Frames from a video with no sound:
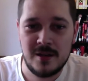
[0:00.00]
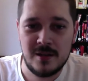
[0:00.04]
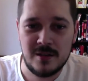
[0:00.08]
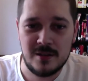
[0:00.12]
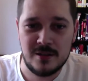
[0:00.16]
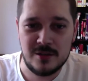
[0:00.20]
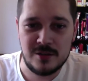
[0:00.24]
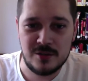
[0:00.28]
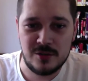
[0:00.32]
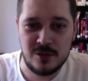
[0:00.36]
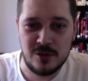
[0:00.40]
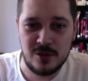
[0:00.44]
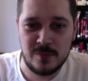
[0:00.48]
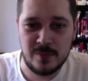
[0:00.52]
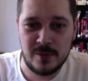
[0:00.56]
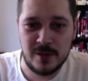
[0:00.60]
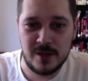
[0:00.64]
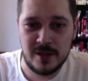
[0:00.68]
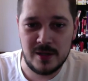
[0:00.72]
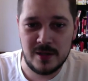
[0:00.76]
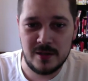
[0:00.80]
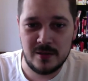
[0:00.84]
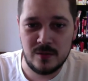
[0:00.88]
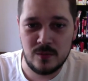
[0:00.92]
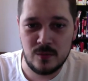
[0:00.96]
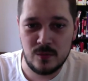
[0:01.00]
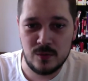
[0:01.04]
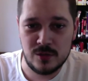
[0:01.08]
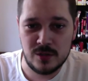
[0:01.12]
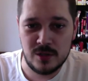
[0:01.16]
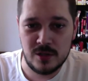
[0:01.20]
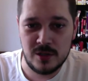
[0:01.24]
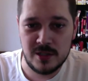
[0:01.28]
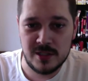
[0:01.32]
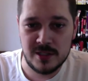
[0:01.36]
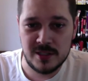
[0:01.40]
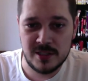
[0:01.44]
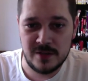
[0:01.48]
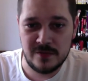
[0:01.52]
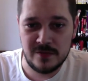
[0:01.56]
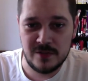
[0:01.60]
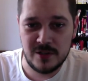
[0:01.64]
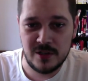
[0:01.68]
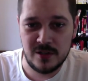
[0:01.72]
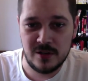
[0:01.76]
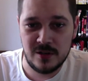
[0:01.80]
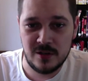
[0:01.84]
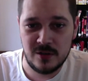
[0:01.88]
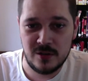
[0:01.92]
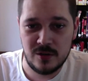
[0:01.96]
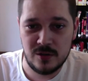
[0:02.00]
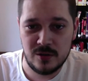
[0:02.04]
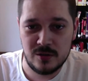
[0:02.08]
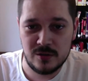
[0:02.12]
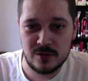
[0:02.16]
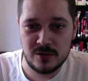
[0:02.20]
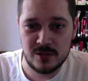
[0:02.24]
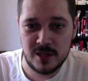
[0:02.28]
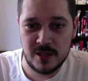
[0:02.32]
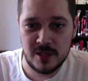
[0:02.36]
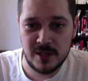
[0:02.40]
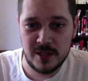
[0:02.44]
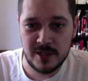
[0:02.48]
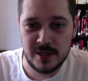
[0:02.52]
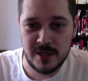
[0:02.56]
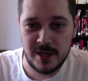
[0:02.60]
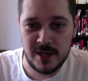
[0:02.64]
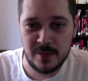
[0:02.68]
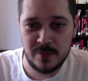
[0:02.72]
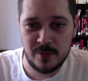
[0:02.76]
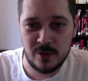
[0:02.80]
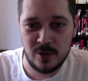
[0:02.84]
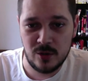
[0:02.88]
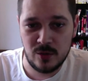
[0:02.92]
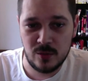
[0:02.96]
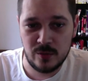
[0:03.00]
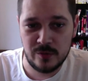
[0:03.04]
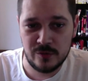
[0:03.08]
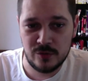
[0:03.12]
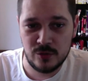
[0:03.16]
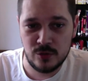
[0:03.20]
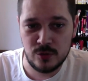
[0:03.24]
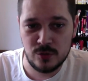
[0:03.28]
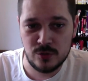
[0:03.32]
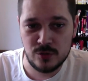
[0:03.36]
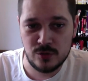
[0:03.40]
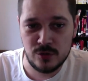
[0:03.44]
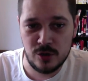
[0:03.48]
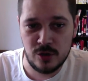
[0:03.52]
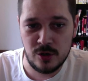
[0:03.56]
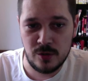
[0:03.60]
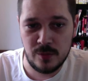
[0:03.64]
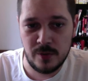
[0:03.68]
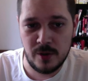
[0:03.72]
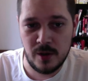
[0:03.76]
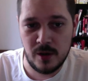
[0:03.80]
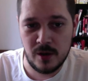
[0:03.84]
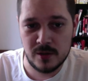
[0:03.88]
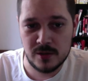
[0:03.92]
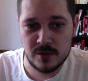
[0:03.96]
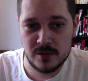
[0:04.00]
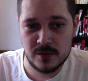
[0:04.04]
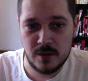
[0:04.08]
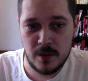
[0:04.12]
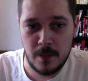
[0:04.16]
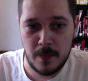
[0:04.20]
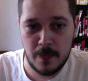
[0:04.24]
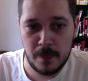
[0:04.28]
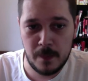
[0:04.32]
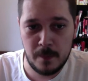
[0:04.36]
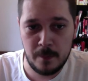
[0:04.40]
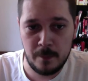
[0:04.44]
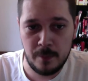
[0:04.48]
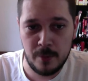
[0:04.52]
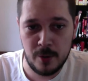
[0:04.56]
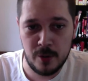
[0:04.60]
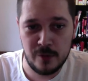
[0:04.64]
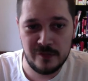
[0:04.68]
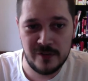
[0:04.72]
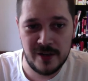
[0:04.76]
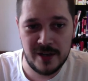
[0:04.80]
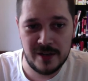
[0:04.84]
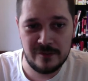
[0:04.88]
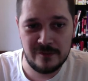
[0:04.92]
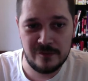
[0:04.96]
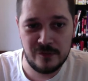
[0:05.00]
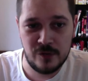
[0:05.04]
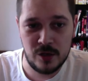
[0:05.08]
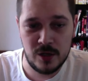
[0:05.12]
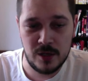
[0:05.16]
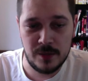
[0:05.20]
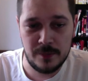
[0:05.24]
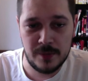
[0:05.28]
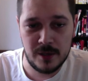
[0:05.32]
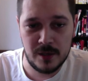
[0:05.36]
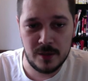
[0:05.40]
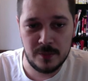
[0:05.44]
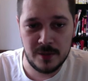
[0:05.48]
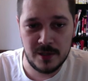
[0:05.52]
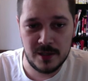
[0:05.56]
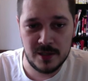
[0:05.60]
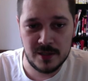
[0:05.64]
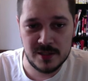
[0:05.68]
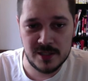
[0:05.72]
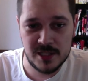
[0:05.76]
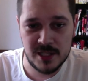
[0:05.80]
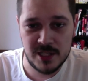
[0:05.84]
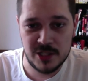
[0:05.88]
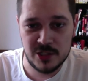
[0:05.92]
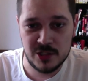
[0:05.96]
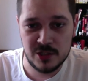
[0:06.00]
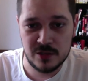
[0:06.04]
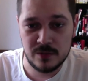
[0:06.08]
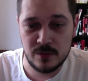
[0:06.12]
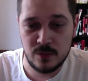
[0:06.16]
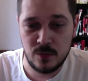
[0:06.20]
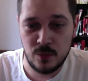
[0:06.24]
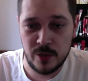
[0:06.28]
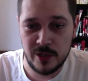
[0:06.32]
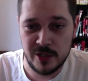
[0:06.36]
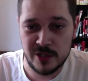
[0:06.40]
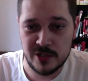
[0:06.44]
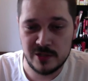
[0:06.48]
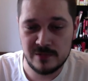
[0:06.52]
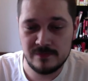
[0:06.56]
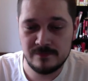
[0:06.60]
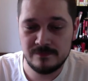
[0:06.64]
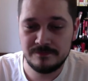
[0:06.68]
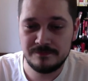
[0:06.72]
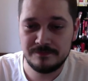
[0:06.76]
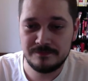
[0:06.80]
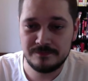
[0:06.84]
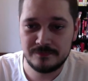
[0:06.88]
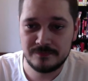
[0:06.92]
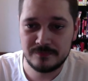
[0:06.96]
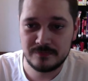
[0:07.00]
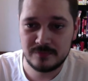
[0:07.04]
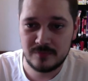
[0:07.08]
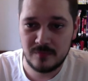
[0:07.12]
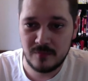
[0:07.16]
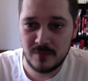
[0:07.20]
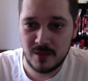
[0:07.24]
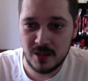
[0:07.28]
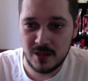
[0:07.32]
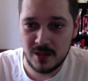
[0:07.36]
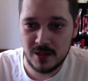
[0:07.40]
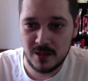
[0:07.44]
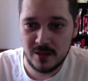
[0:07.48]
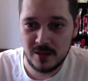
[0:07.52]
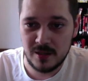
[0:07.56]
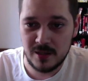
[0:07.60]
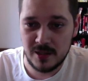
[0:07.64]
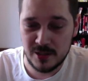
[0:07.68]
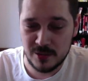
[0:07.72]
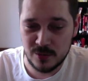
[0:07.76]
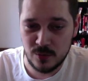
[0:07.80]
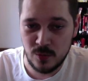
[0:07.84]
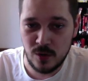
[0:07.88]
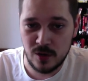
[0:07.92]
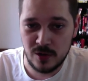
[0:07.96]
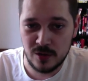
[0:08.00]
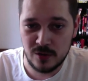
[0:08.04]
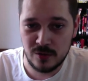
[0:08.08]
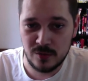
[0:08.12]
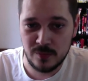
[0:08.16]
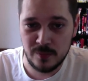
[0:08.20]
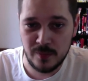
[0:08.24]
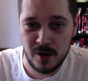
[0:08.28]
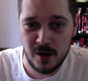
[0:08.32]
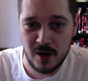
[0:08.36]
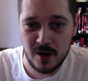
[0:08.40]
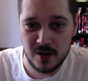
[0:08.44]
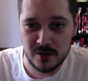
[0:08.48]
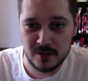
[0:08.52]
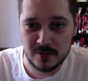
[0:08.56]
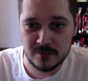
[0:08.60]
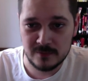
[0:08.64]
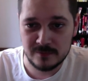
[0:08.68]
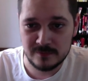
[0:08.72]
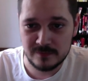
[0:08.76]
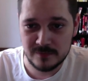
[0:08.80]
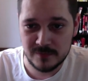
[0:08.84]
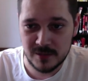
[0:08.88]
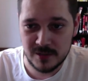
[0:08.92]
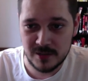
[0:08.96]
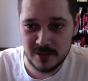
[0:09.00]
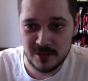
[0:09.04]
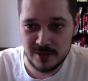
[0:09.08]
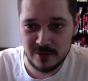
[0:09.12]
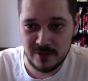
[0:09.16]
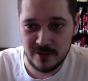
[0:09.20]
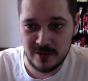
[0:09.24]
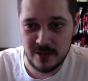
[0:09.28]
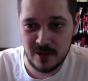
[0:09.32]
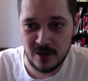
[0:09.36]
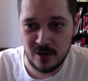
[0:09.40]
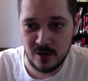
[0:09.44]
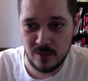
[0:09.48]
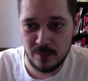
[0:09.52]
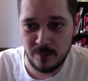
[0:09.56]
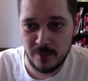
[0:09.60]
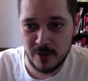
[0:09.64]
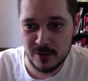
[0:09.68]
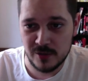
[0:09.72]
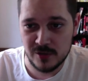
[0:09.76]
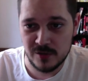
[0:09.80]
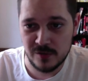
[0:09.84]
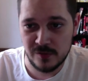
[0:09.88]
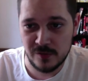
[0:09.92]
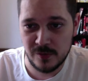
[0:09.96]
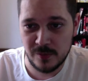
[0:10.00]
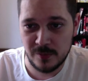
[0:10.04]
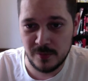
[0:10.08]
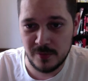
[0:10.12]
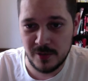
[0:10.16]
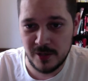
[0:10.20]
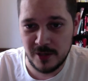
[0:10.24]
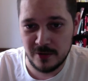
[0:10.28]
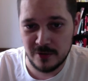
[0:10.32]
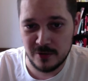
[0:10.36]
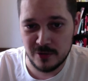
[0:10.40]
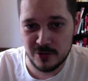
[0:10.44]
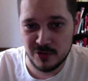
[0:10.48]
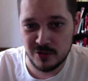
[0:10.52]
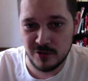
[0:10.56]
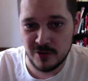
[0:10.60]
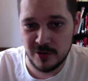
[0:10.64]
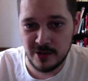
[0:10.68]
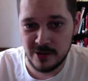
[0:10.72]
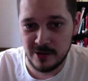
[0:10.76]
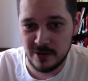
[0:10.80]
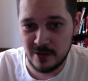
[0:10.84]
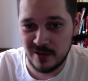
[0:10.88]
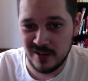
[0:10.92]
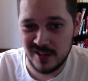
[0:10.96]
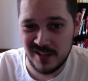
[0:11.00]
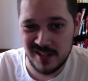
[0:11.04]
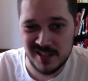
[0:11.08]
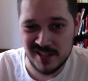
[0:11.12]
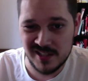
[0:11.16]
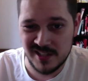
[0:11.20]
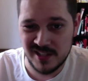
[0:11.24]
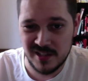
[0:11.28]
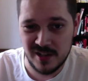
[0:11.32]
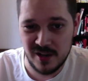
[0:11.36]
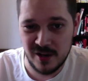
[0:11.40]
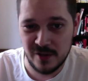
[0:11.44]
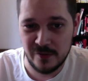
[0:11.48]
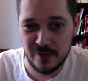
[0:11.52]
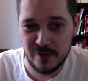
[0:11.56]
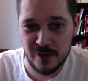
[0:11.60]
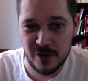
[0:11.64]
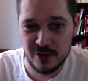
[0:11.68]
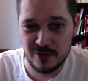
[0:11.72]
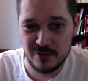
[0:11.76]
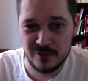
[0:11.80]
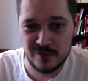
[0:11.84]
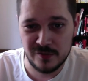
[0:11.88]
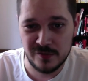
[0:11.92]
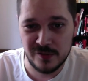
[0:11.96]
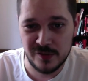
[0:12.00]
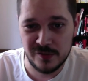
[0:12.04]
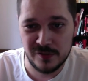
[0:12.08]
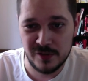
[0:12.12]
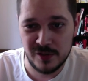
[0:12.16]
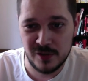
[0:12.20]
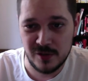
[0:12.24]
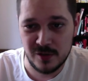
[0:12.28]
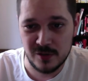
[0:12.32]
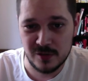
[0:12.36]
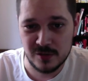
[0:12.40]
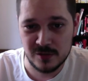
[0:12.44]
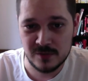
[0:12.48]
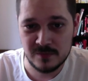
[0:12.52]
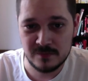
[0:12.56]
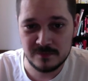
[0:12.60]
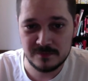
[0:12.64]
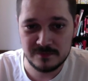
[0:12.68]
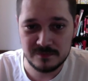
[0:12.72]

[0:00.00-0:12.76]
The stir plate was only $79 and it came along with 2 stir bars, both at 30mm each, which is quite a good bargain considering most of them here in Australia are easy over $150.